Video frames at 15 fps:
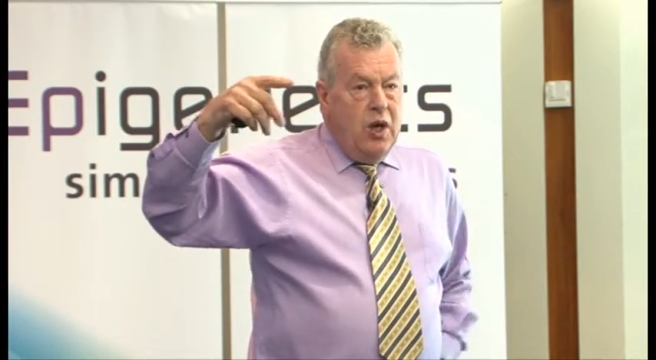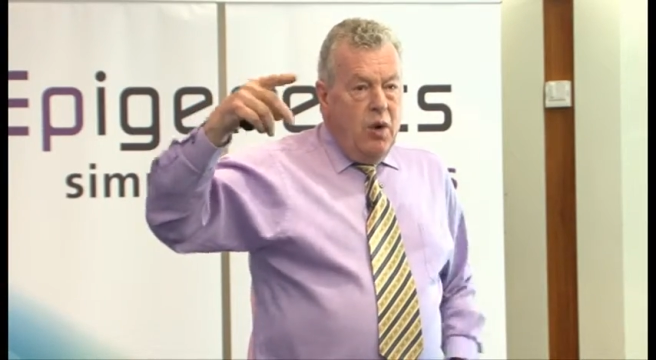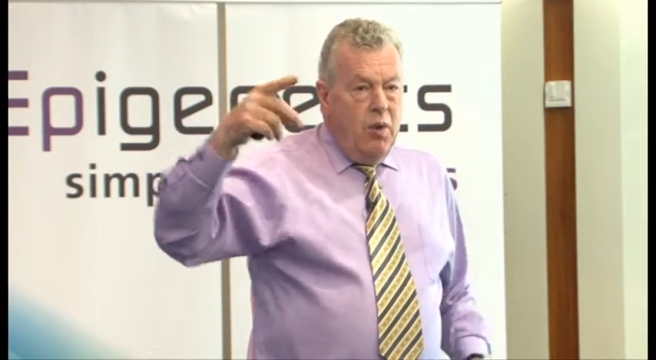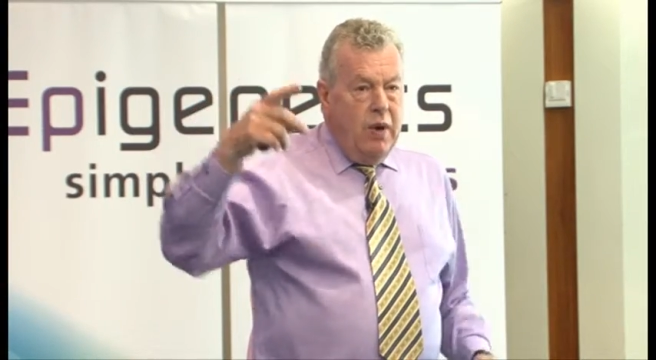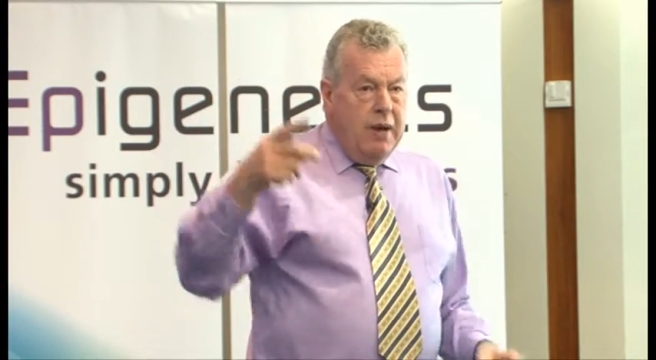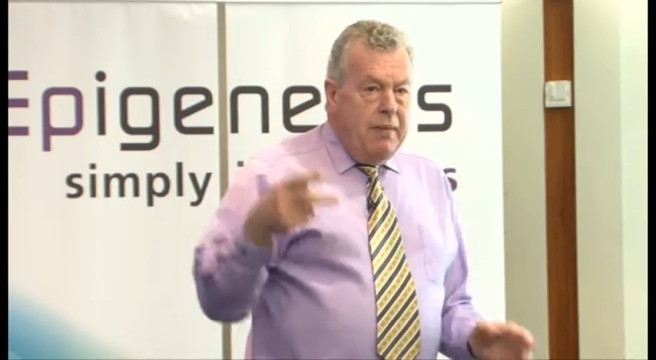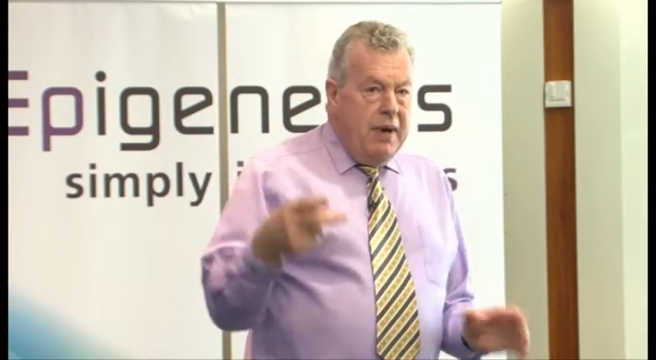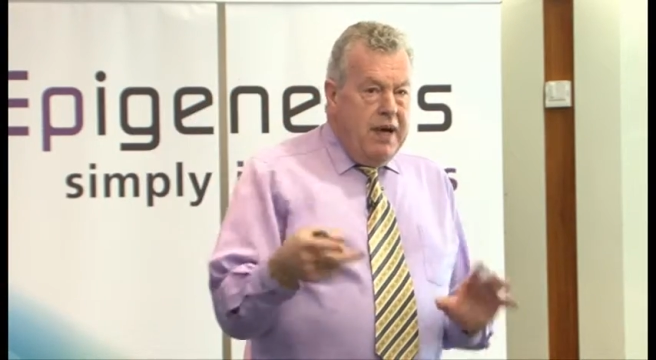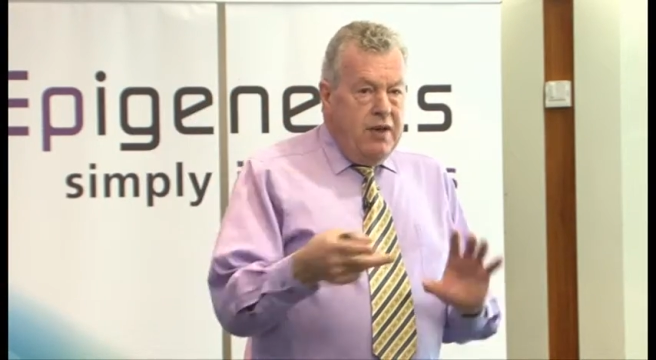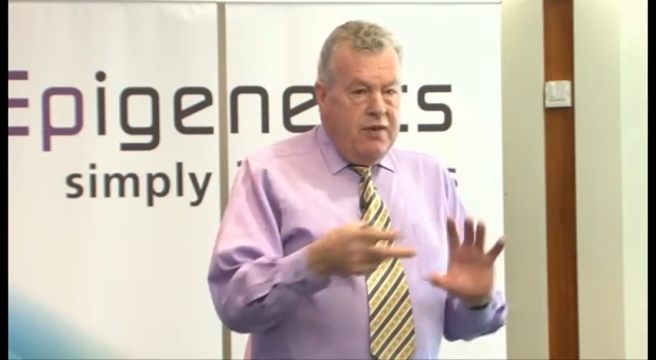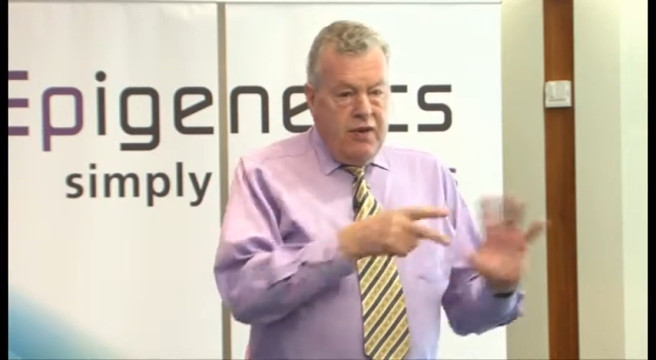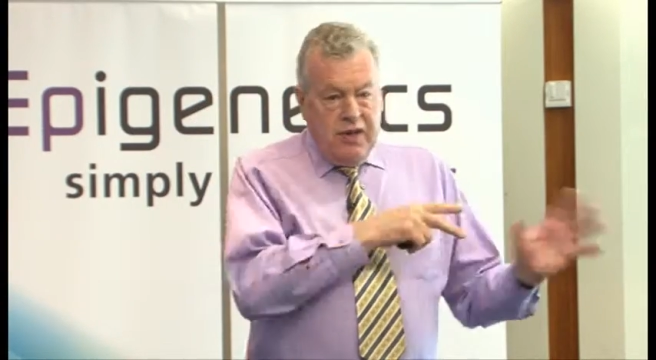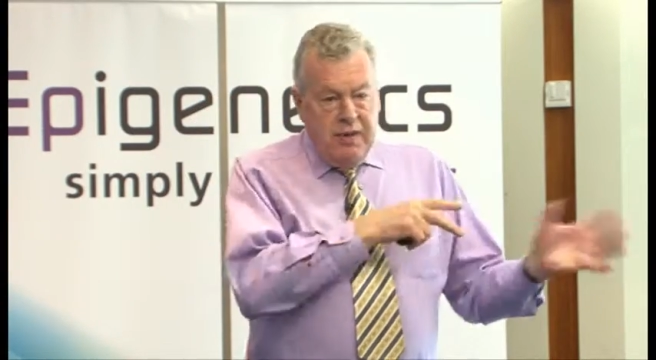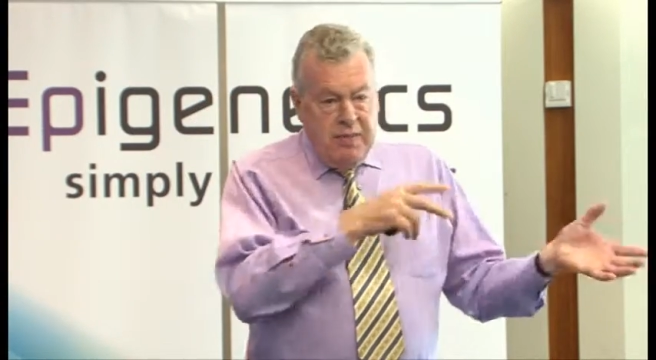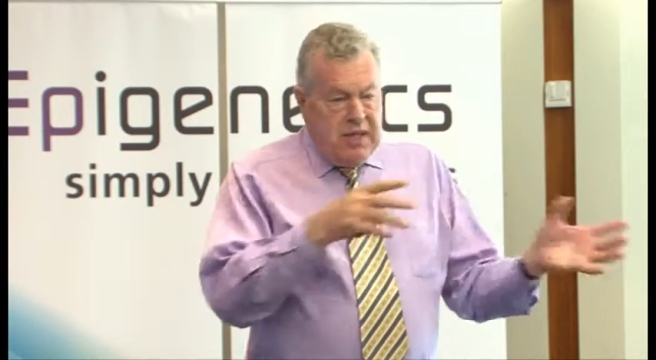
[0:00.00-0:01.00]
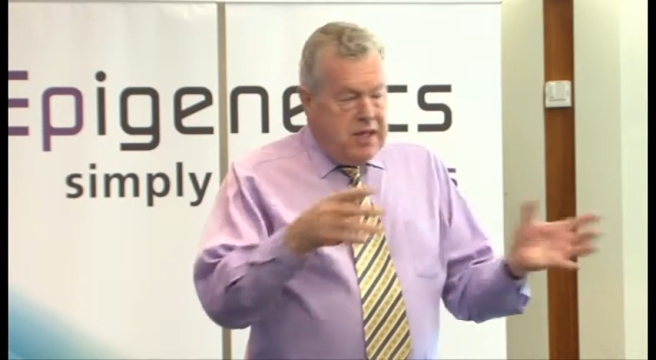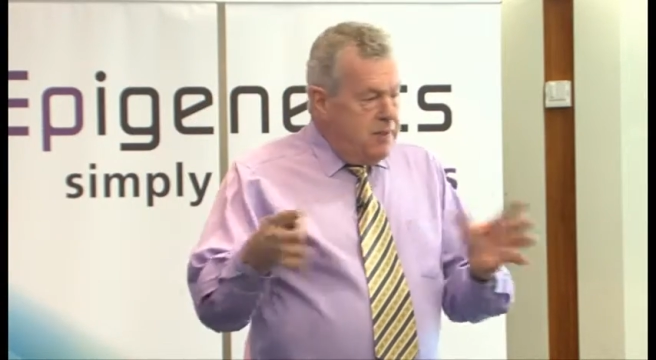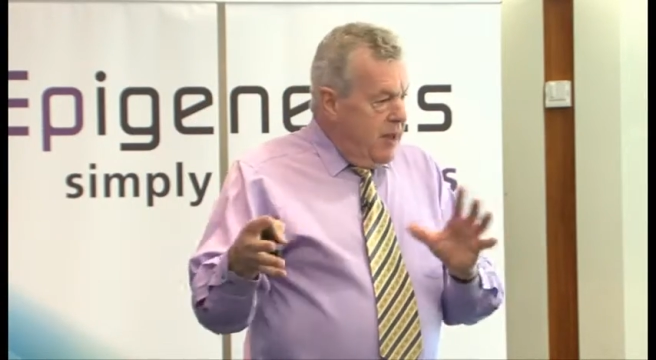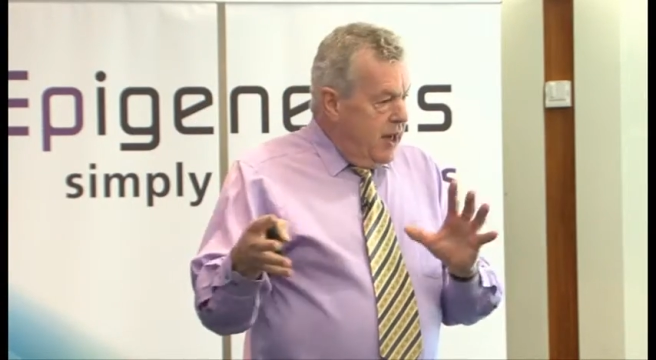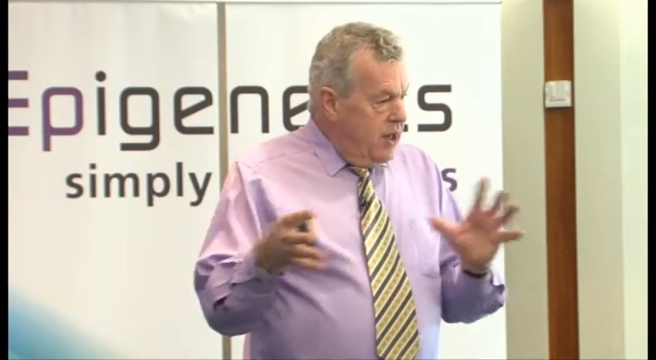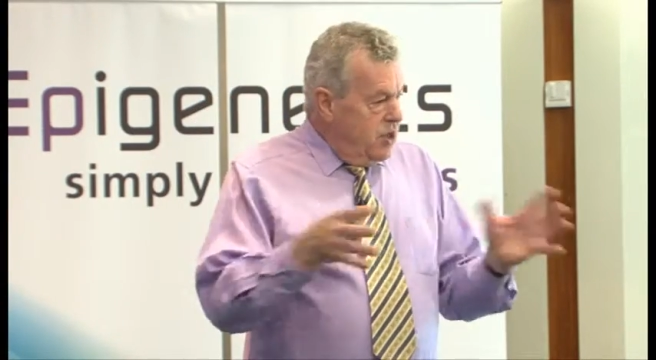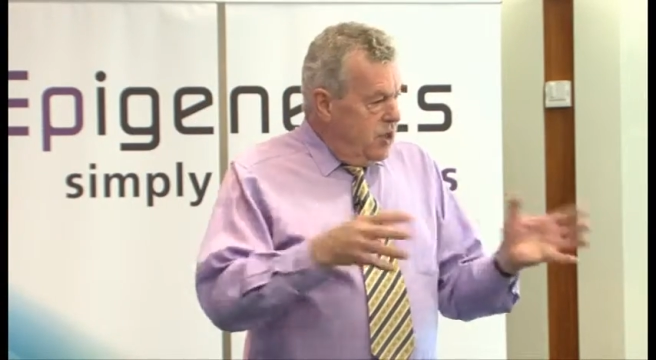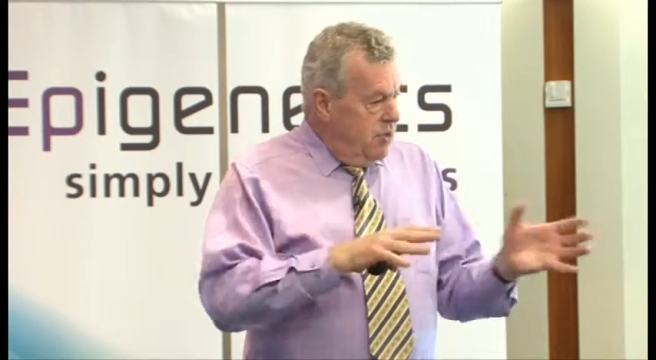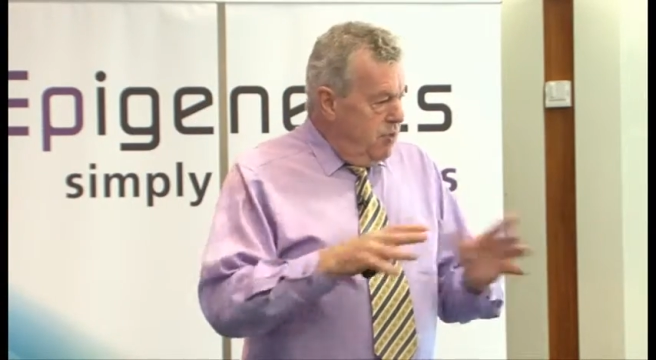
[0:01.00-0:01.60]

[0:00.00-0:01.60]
whereby you've got a mismatch.